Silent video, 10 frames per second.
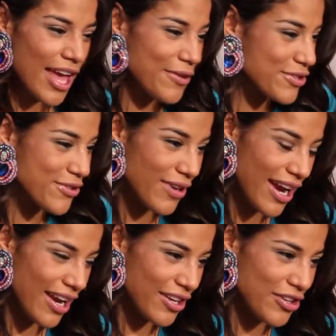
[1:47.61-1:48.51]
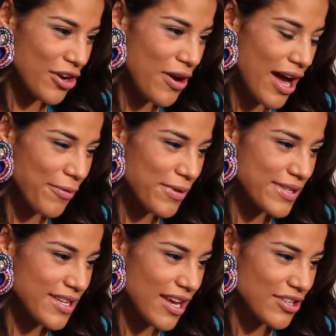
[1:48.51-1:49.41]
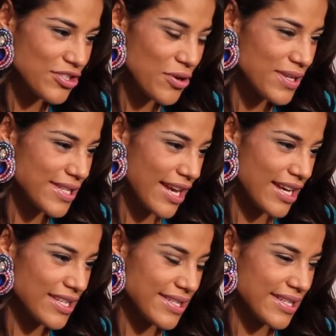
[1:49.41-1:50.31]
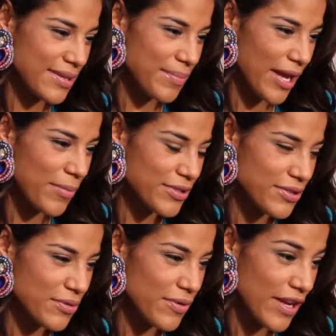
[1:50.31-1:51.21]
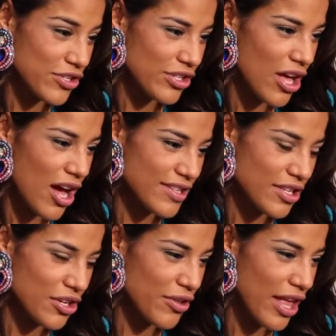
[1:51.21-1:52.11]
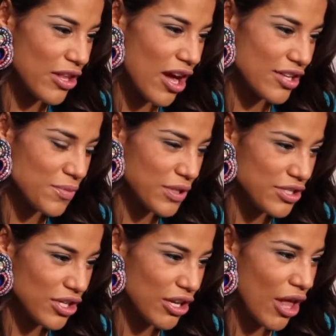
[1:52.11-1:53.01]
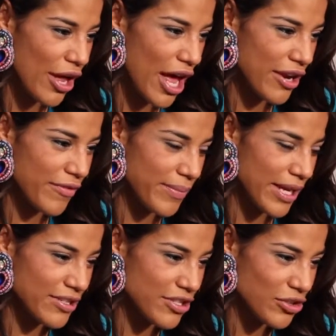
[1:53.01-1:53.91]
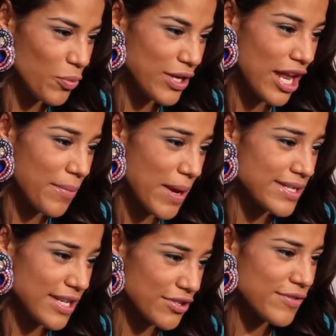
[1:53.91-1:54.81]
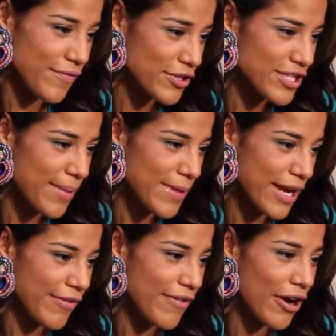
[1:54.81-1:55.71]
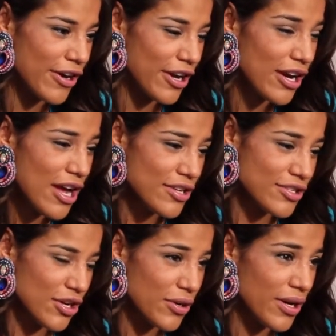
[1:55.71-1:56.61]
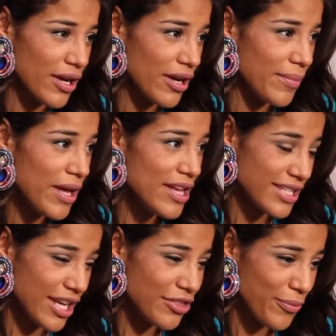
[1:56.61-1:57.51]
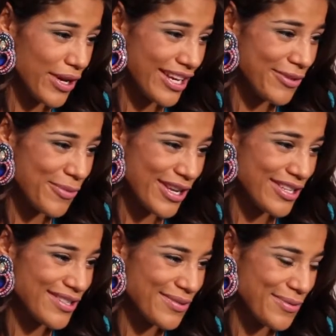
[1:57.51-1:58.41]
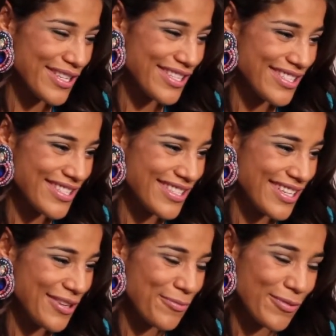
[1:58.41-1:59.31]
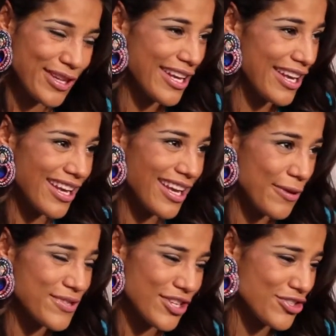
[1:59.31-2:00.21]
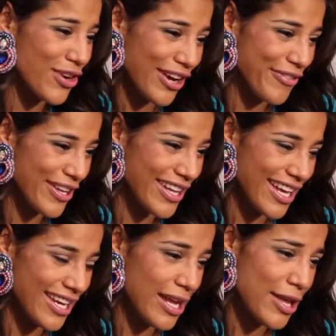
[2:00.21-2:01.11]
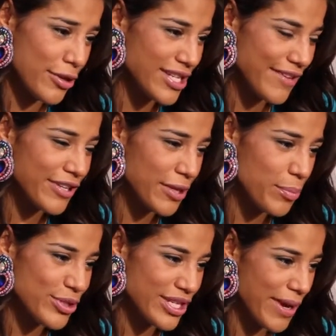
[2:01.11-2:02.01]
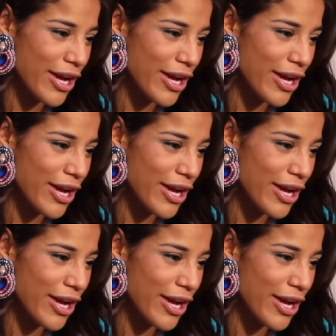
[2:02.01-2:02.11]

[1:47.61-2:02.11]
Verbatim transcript: It was great. You know, I was so excited to be able to avenge a loss. You know, that loss really took a lot out of me and took the wind out of my sails the first time that I fought her. So to get the win was really, it was such a great feeling, and it definitely boosted my